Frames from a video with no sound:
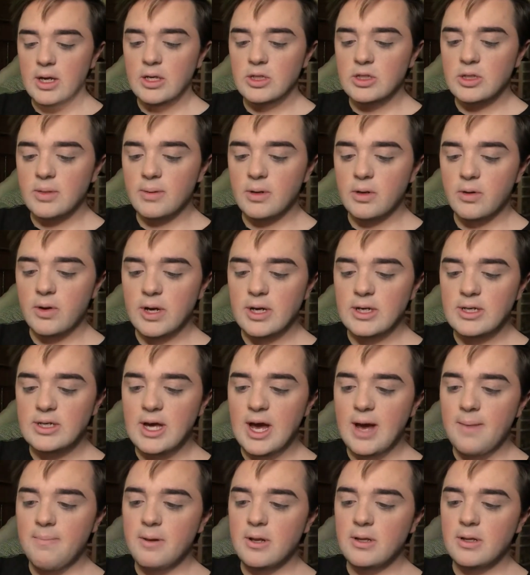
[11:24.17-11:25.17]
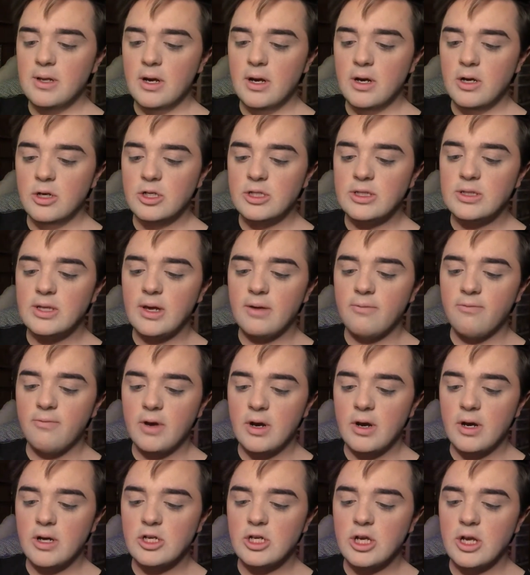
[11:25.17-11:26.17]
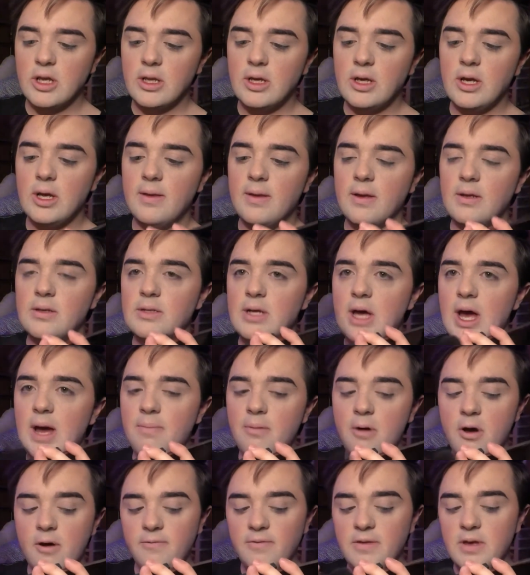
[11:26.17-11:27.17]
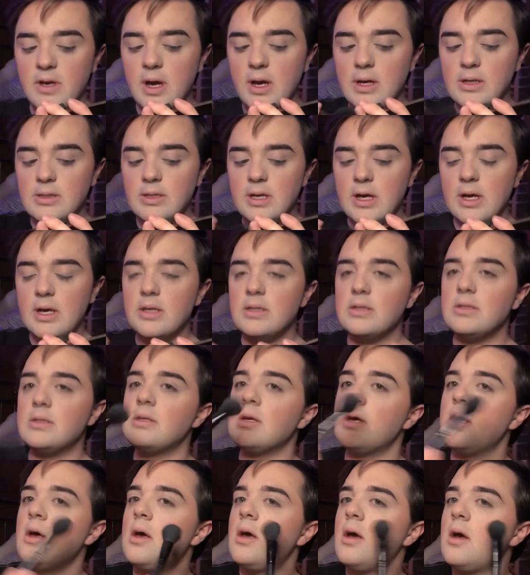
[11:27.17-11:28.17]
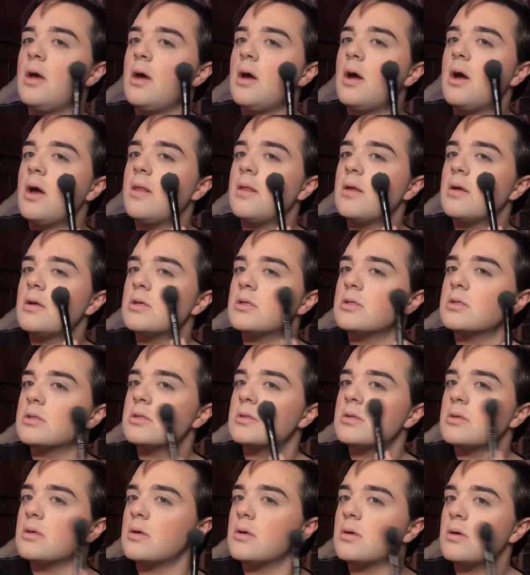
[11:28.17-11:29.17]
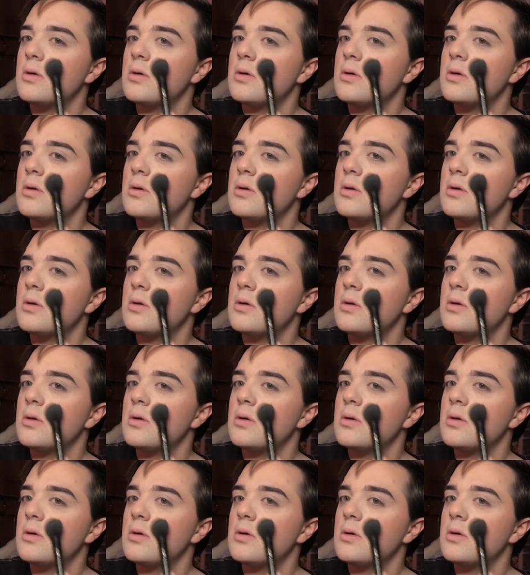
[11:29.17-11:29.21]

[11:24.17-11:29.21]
So I'm going to go ahead and tap in there just like very gently, and then tap off the excess, and then just